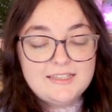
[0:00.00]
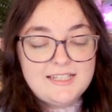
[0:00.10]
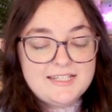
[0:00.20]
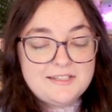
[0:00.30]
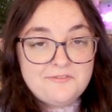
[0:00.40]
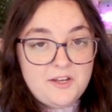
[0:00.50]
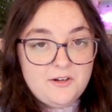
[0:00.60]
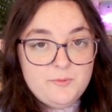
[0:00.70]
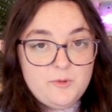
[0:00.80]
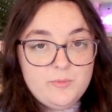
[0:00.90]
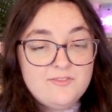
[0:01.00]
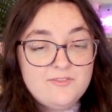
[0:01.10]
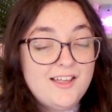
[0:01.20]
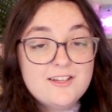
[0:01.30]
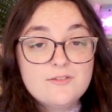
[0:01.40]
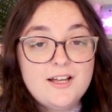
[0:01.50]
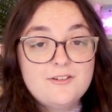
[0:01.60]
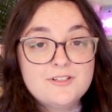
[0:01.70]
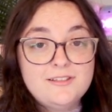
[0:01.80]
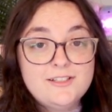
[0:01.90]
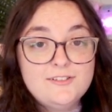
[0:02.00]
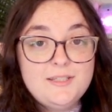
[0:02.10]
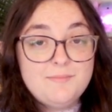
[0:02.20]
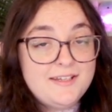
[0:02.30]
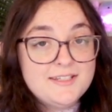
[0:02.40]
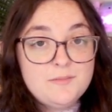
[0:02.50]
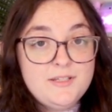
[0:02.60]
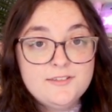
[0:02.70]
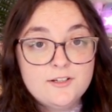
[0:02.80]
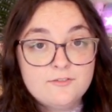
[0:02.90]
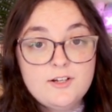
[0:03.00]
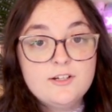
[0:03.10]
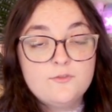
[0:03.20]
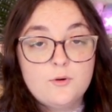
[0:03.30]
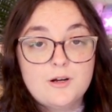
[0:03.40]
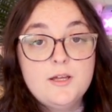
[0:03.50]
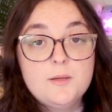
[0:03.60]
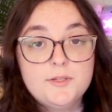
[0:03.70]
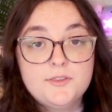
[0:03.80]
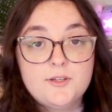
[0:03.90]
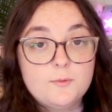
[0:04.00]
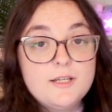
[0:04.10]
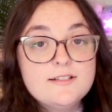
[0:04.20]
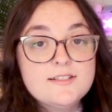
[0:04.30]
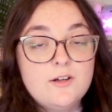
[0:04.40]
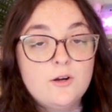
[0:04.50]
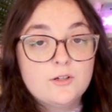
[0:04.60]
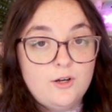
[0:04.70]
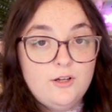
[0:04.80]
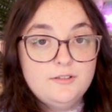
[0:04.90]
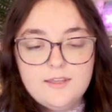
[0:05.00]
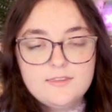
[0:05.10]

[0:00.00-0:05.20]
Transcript: Like, a fairy will be flying around clearly meant to be in their fairy form, but their wings are gone.